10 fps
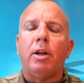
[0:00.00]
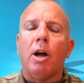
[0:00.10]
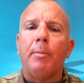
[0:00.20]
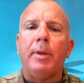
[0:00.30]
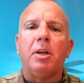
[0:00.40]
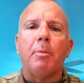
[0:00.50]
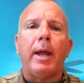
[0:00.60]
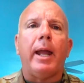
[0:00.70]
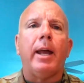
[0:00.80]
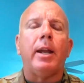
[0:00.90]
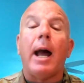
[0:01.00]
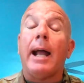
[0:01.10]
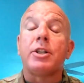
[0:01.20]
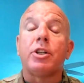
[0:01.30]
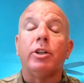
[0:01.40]
company command.
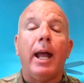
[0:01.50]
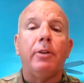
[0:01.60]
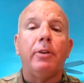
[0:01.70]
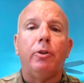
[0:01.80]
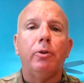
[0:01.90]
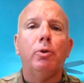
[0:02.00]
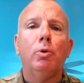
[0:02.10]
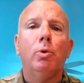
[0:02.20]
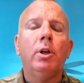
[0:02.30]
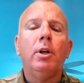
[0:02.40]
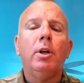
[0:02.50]
I actually had two.